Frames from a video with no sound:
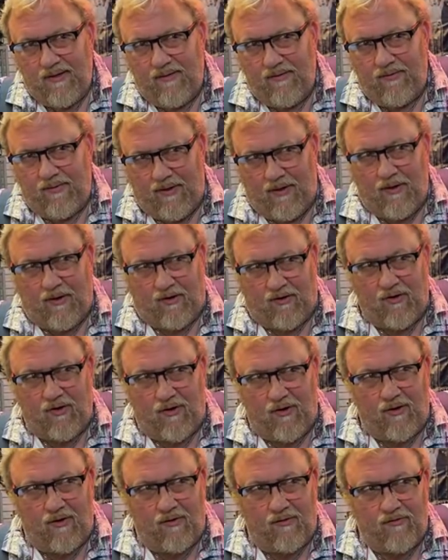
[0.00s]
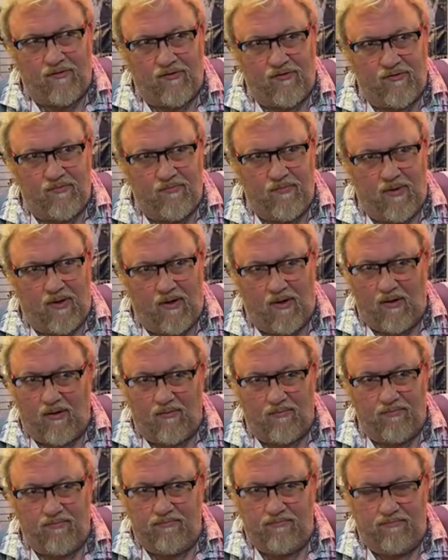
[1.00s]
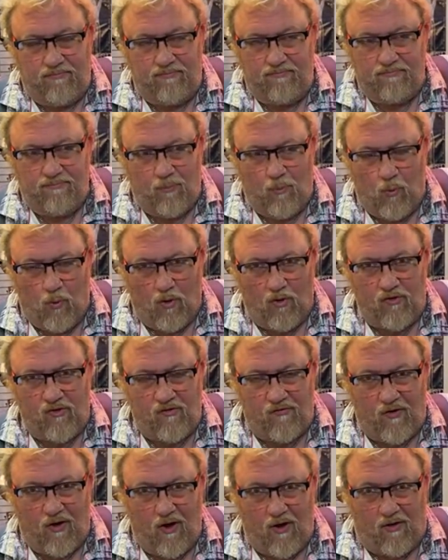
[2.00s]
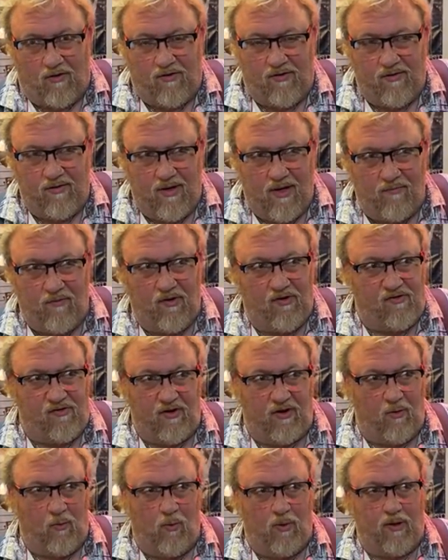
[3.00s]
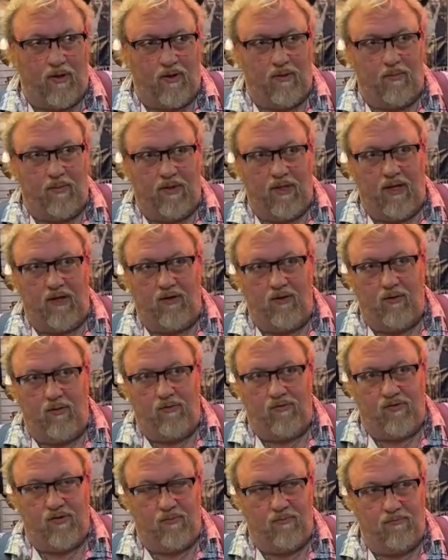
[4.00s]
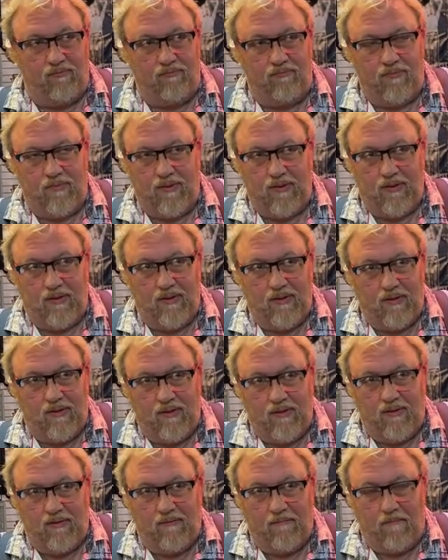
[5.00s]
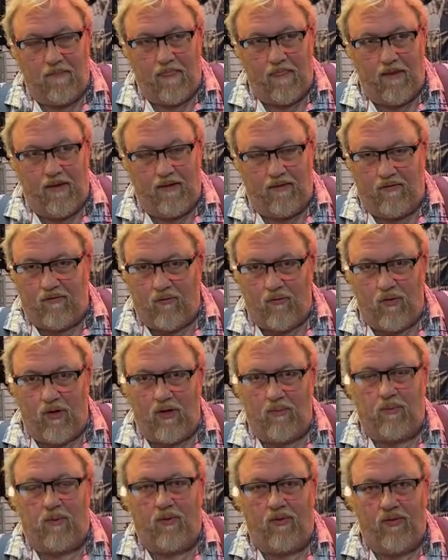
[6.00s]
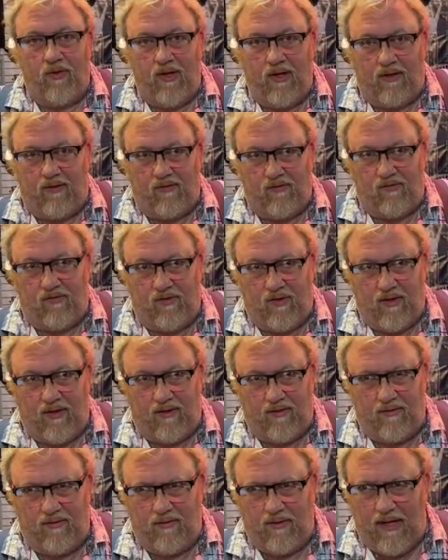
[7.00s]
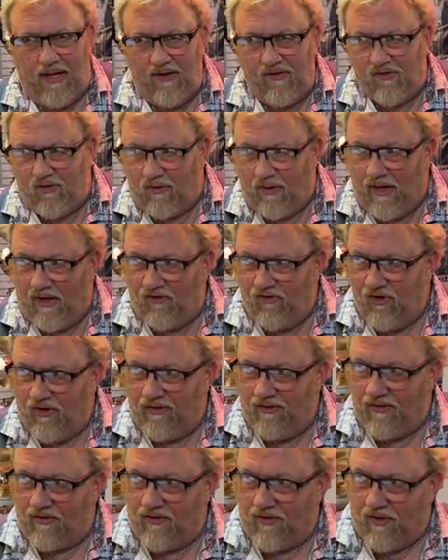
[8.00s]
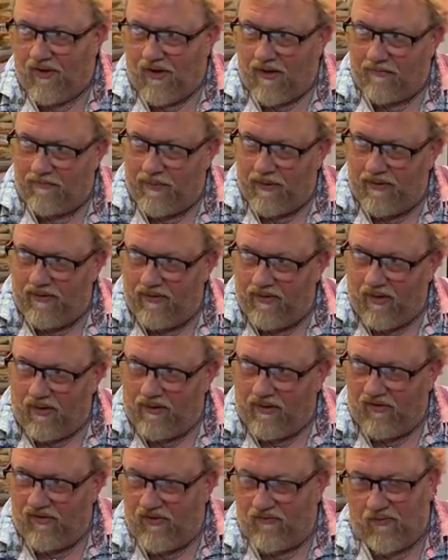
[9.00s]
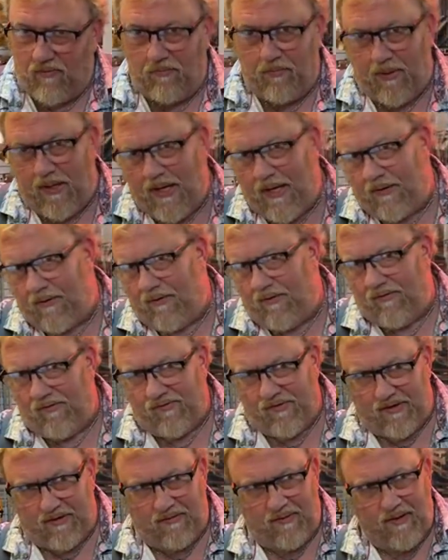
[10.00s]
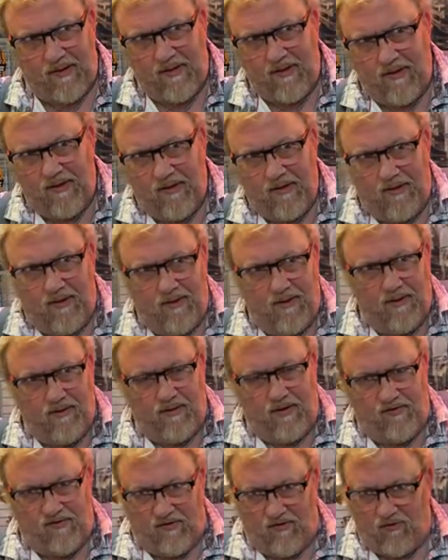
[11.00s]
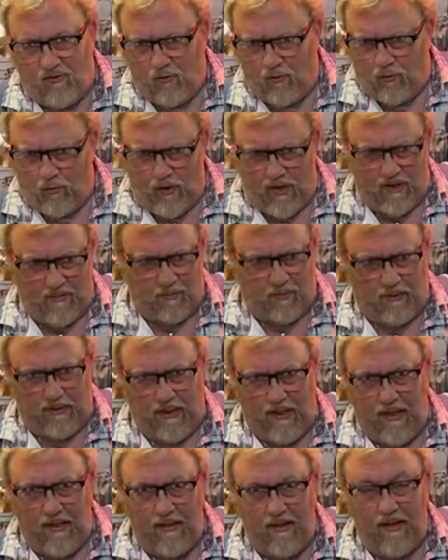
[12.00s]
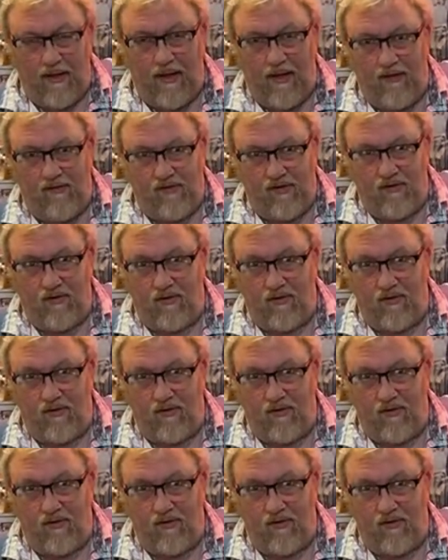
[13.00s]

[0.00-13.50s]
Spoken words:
Their guitars are works of art, every single one of them, and they do some incredible things like laser etching the top in all these different patterns and these incredible inlays and